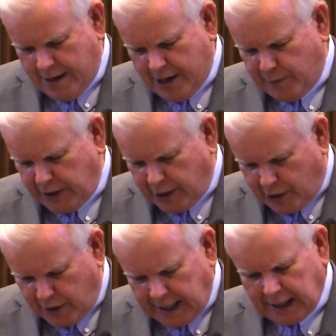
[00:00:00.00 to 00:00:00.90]
Her book
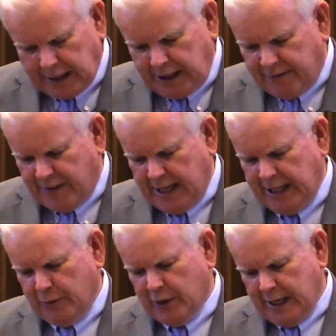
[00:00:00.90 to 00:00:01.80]
correctly
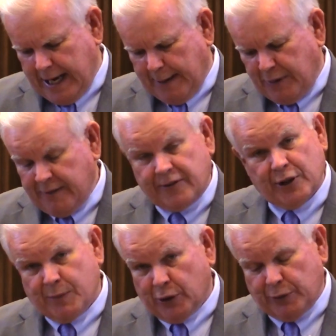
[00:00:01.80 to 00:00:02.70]
defined what happened for
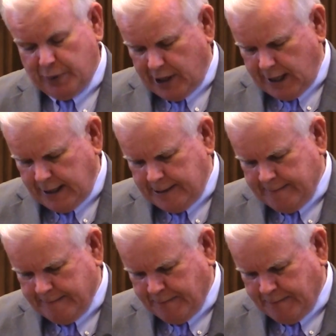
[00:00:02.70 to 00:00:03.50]
the most part